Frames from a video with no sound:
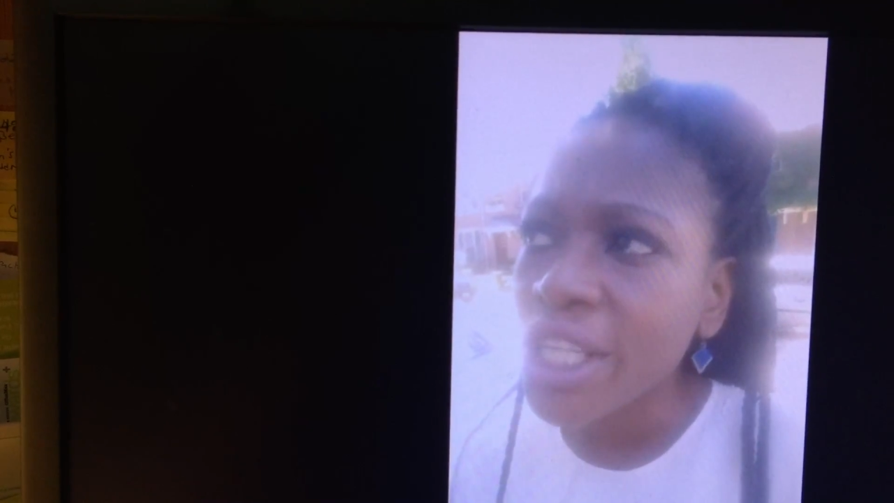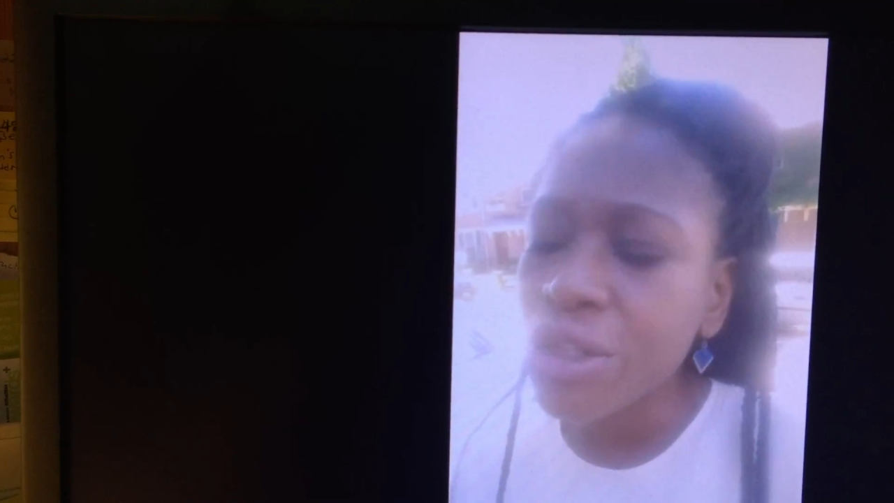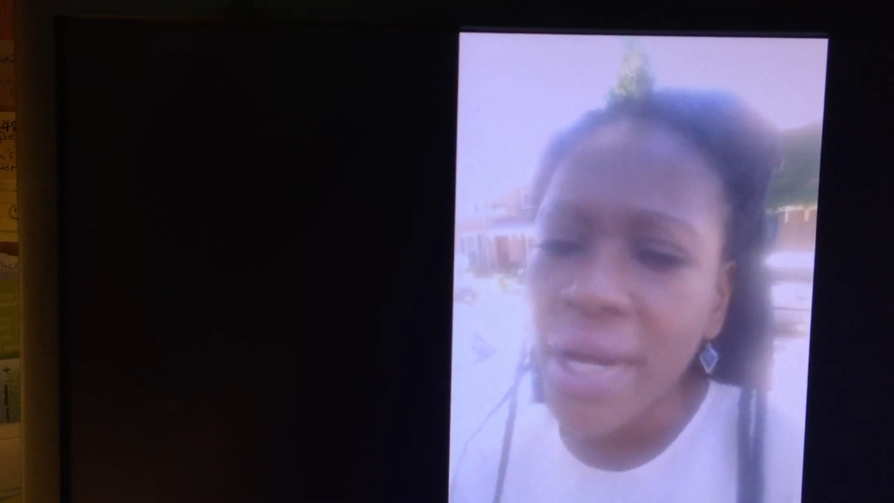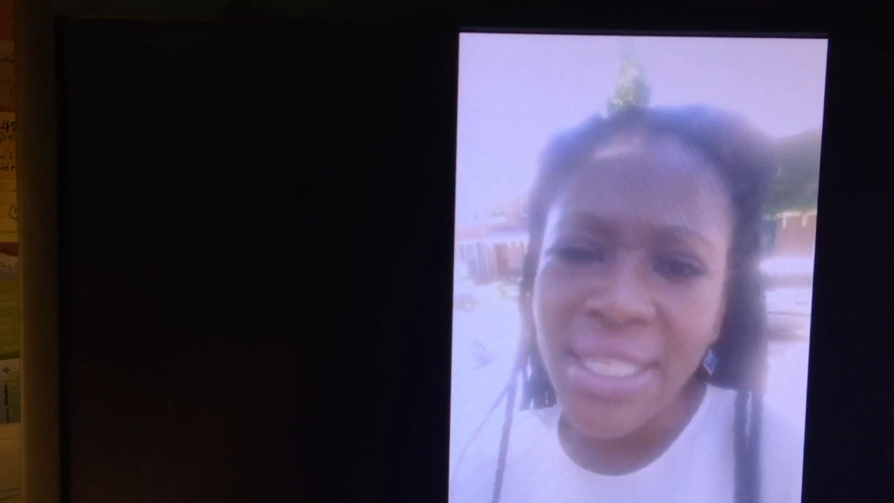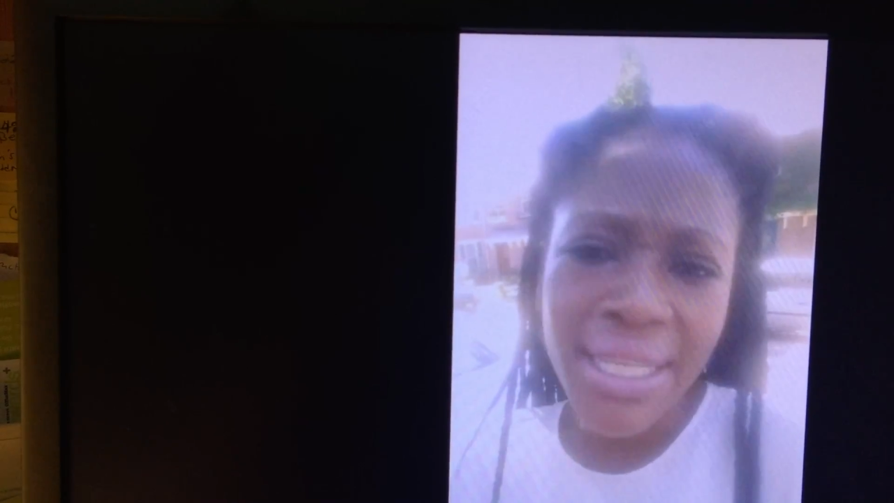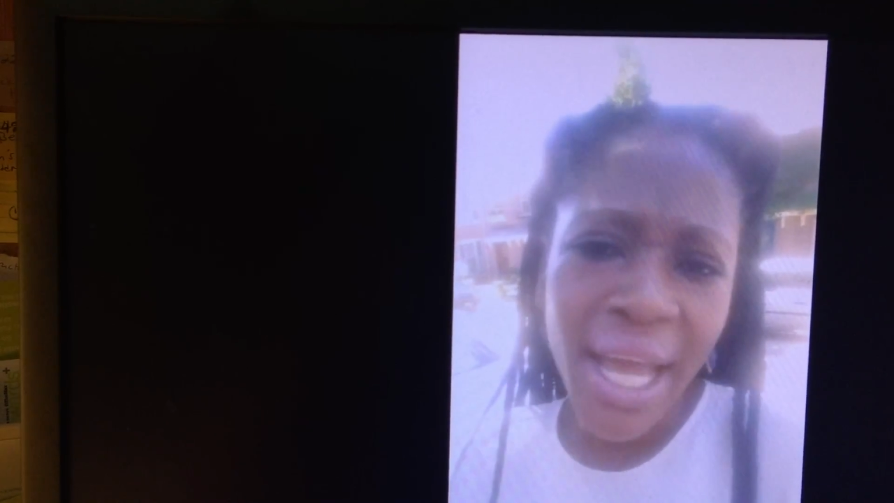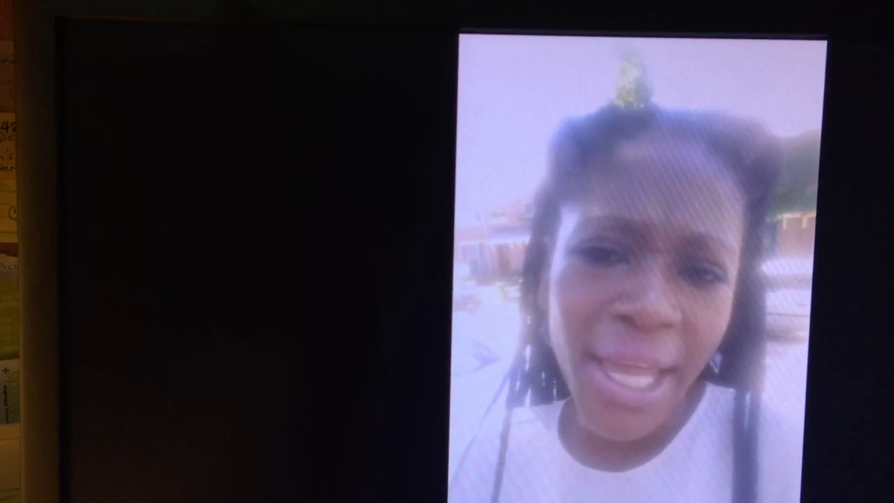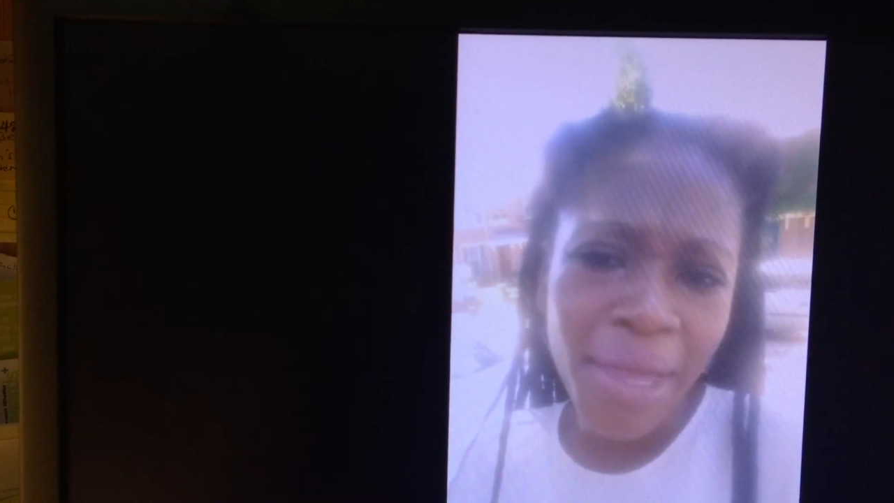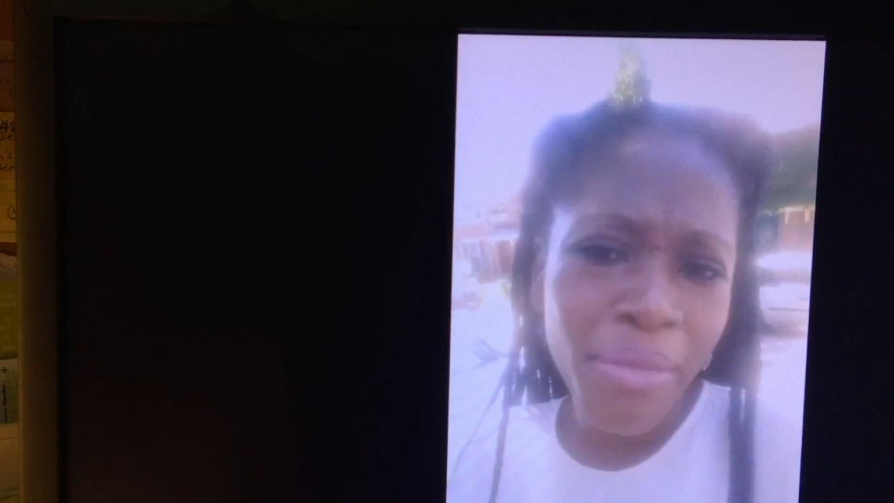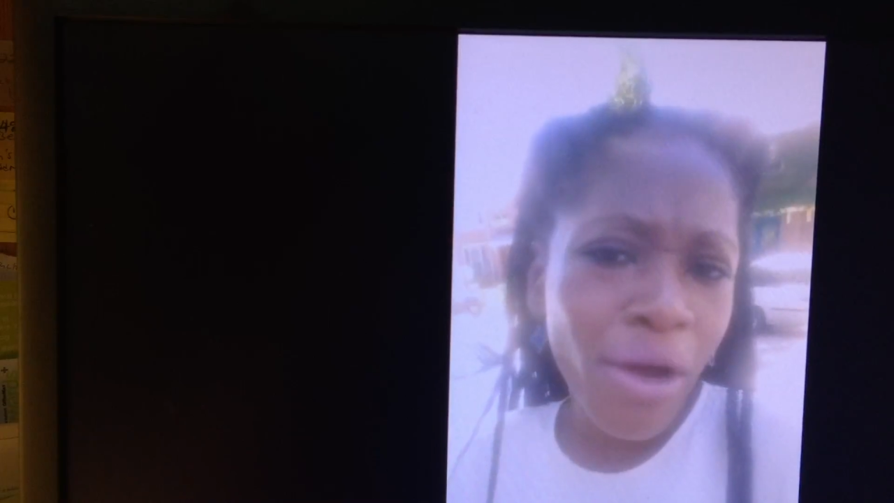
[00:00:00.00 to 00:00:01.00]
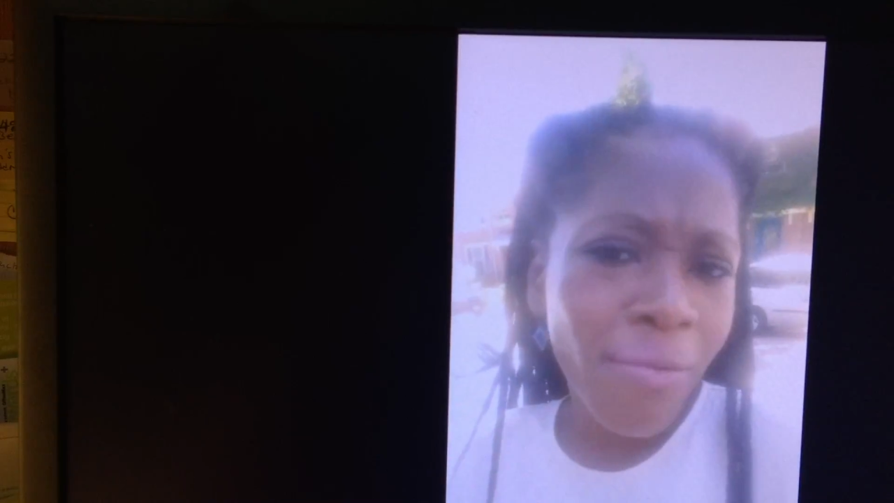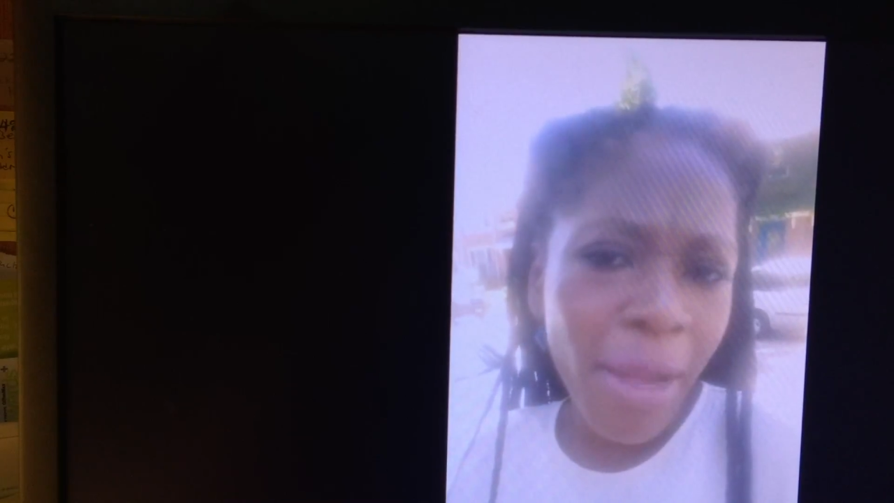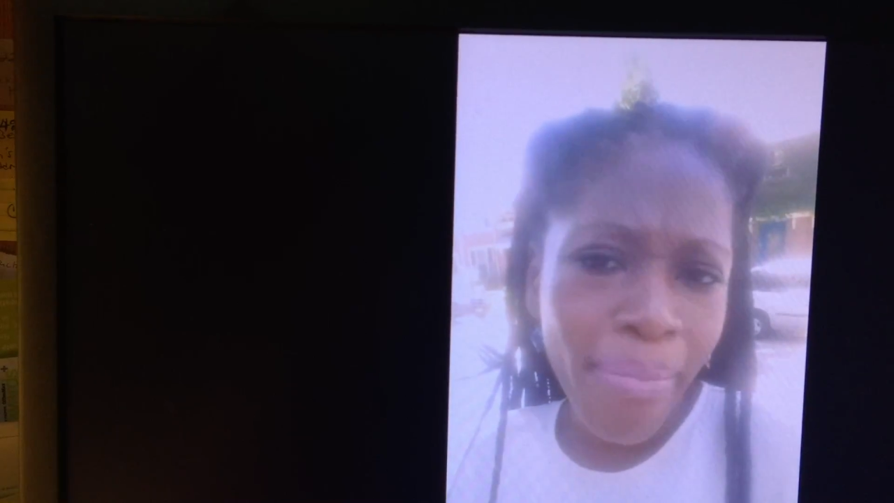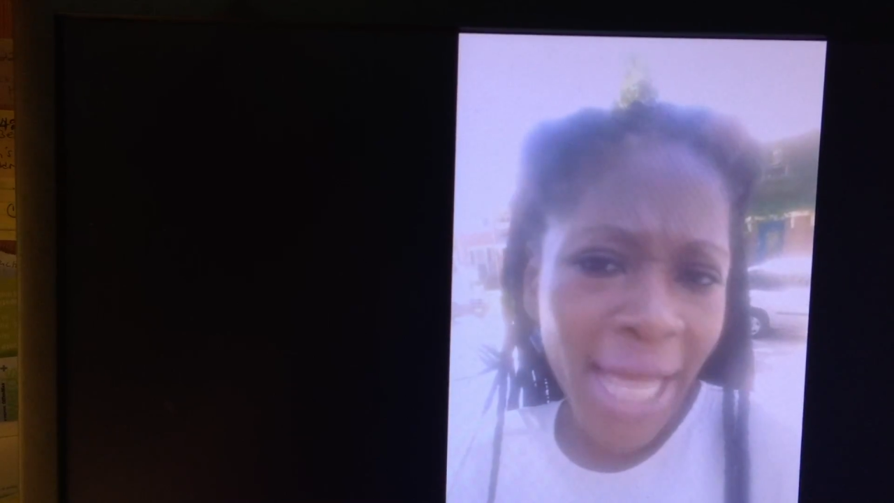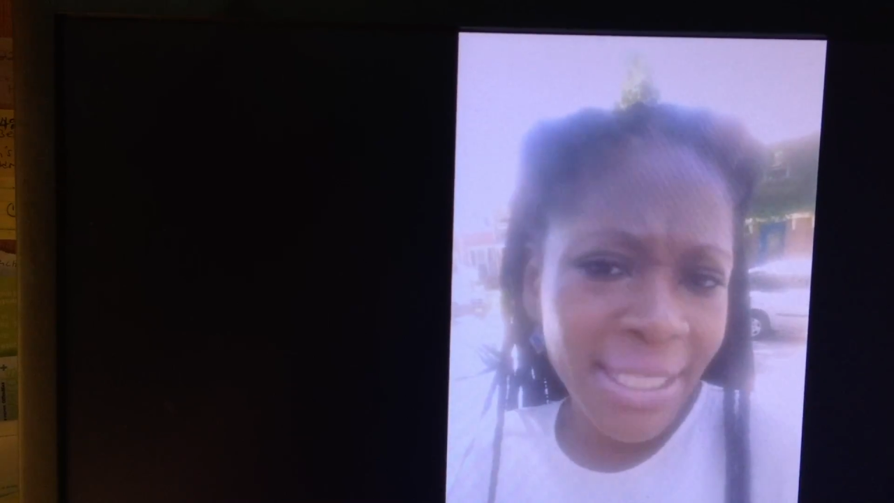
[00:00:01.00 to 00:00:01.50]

we trace that email right